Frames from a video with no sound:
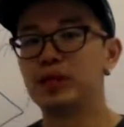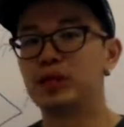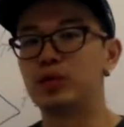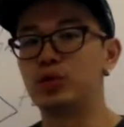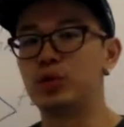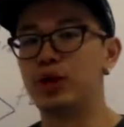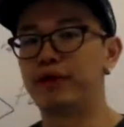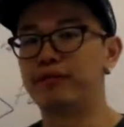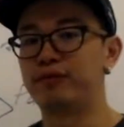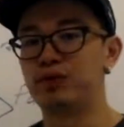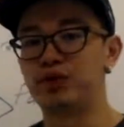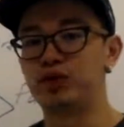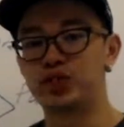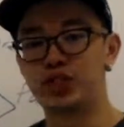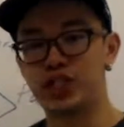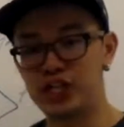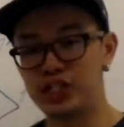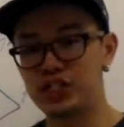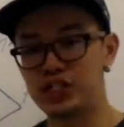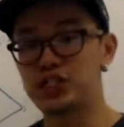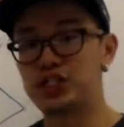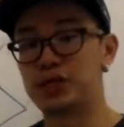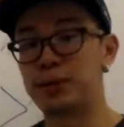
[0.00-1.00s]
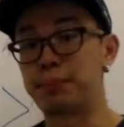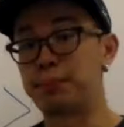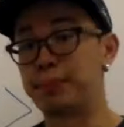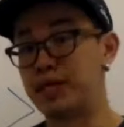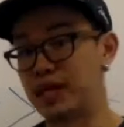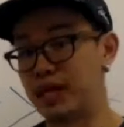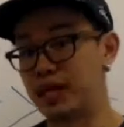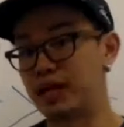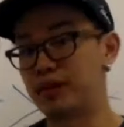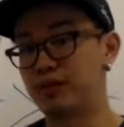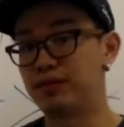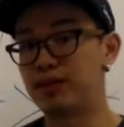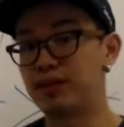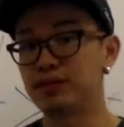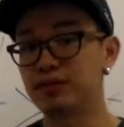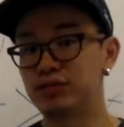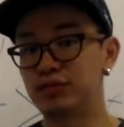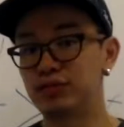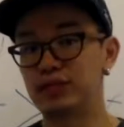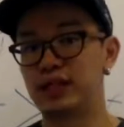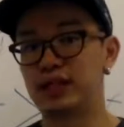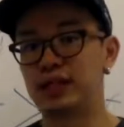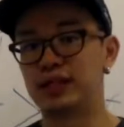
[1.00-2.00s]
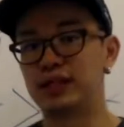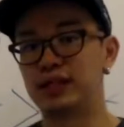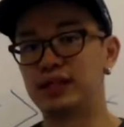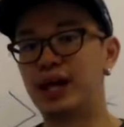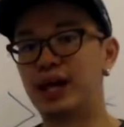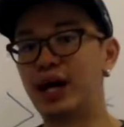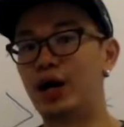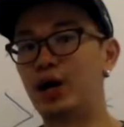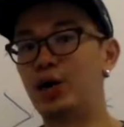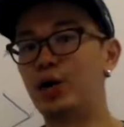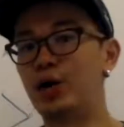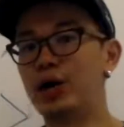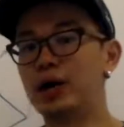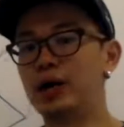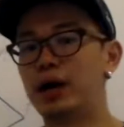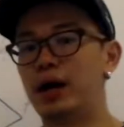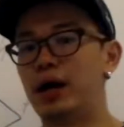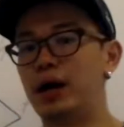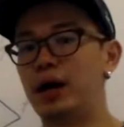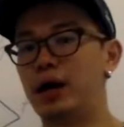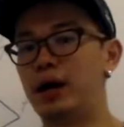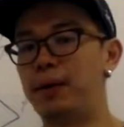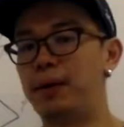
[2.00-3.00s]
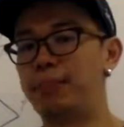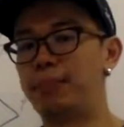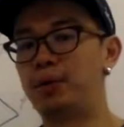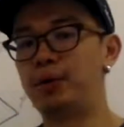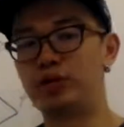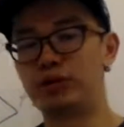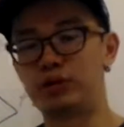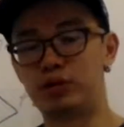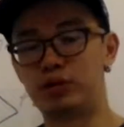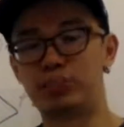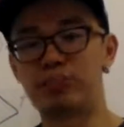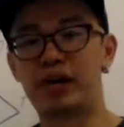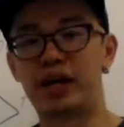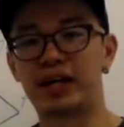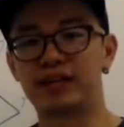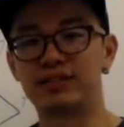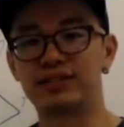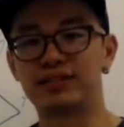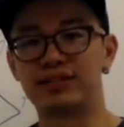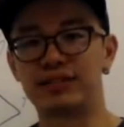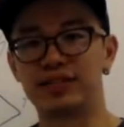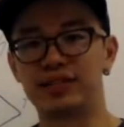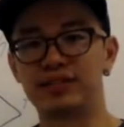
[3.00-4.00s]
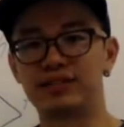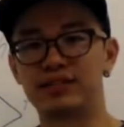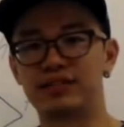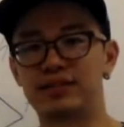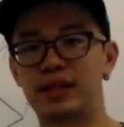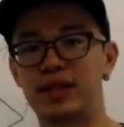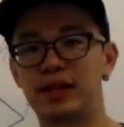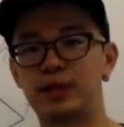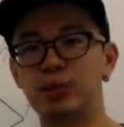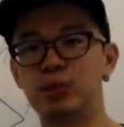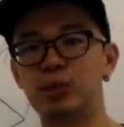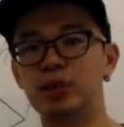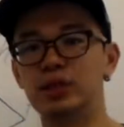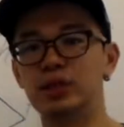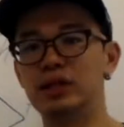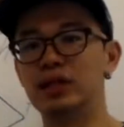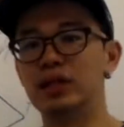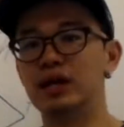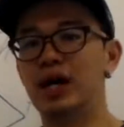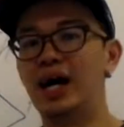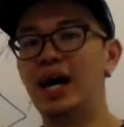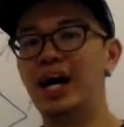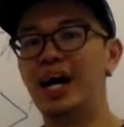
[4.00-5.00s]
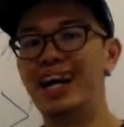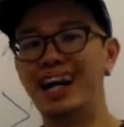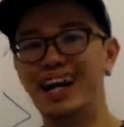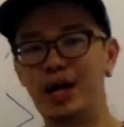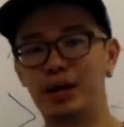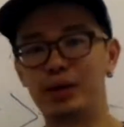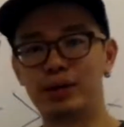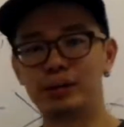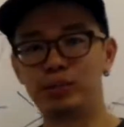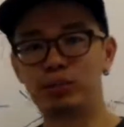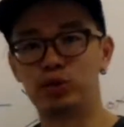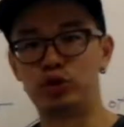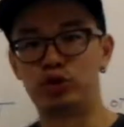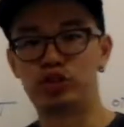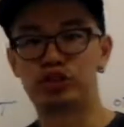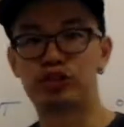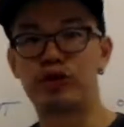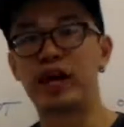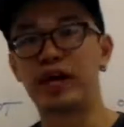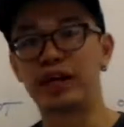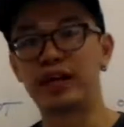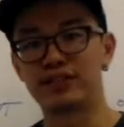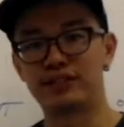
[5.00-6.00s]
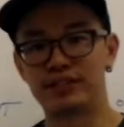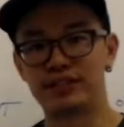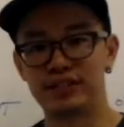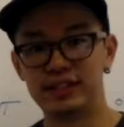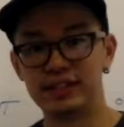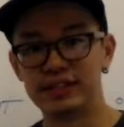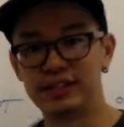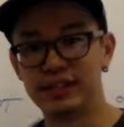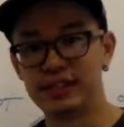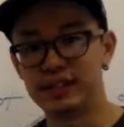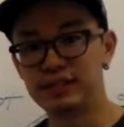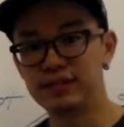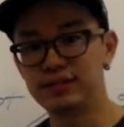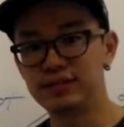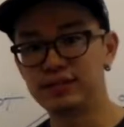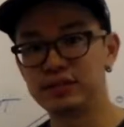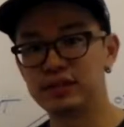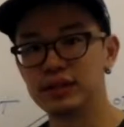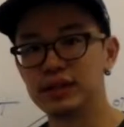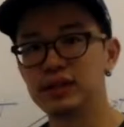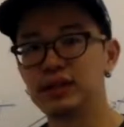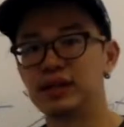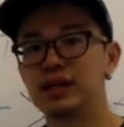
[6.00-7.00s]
You have to change their behavior so that they now put into practice things that will allow them to track certain things.